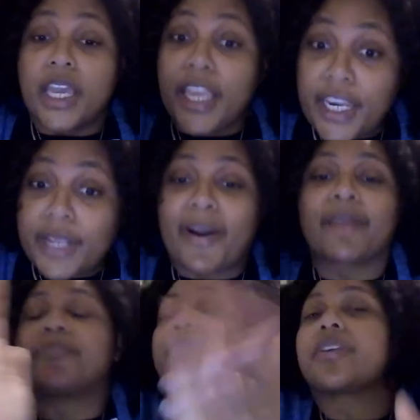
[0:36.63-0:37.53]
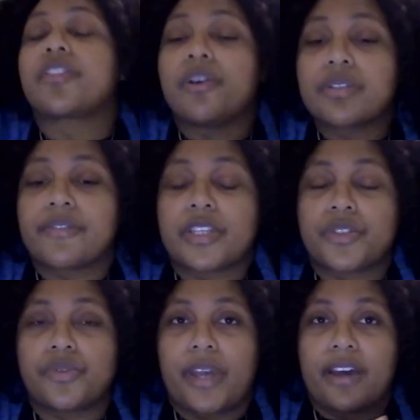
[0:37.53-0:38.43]
Anyway, those of us
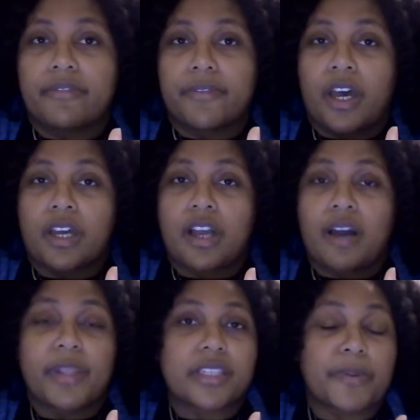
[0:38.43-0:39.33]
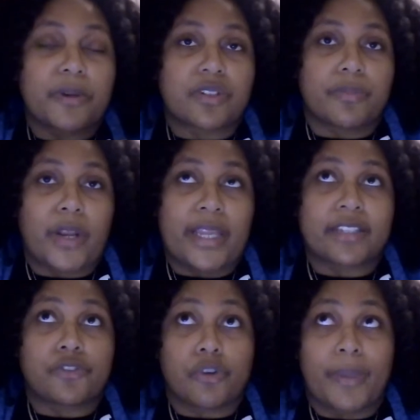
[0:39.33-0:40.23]
who have complex
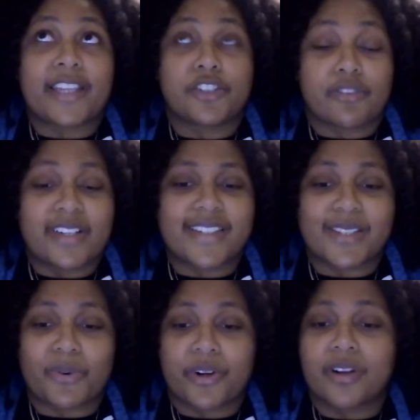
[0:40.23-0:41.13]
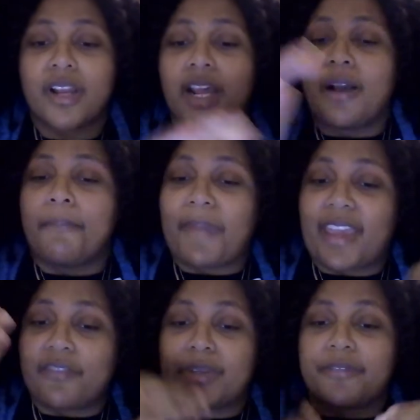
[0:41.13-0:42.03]
post-traumatic stress disorder may
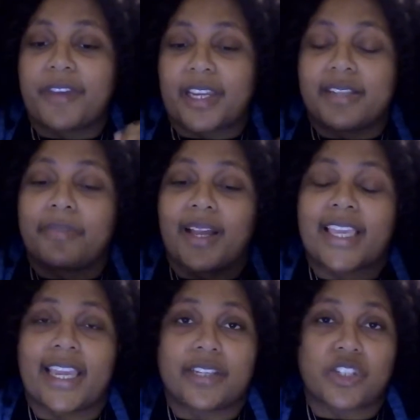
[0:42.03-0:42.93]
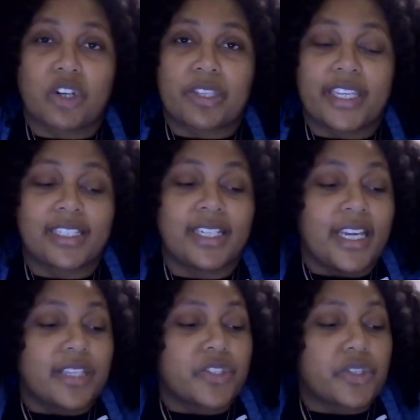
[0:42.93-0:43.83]
have been affected by gang stalking,
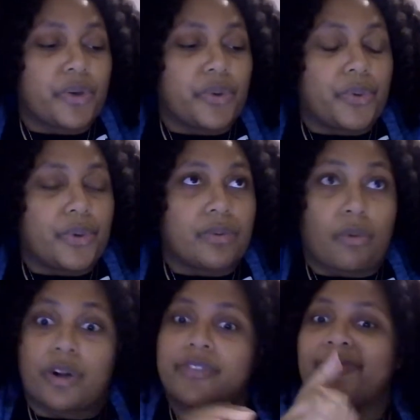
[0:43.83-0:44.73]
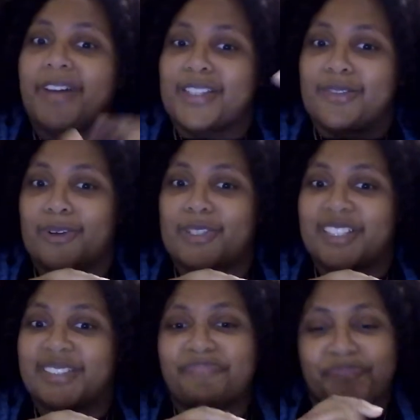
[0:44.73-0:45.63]
so or vice versa.